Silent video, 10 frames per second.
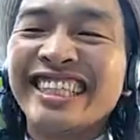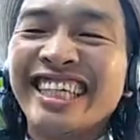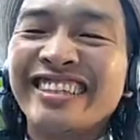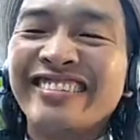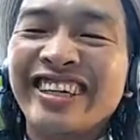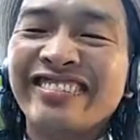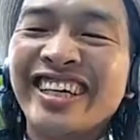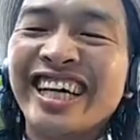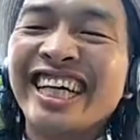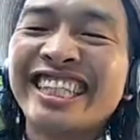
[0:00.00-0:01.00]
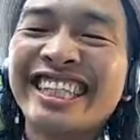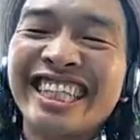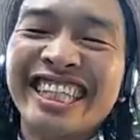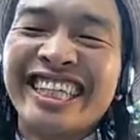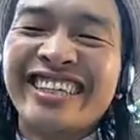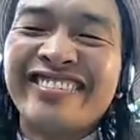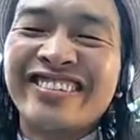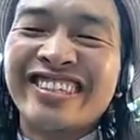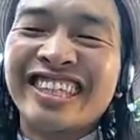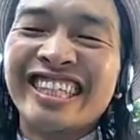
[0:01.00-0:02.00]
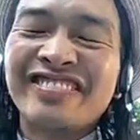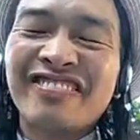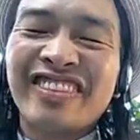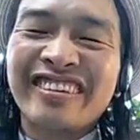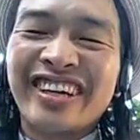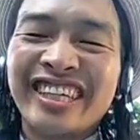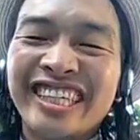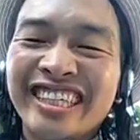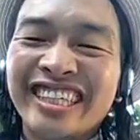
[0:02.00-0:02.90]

on farebox for funding.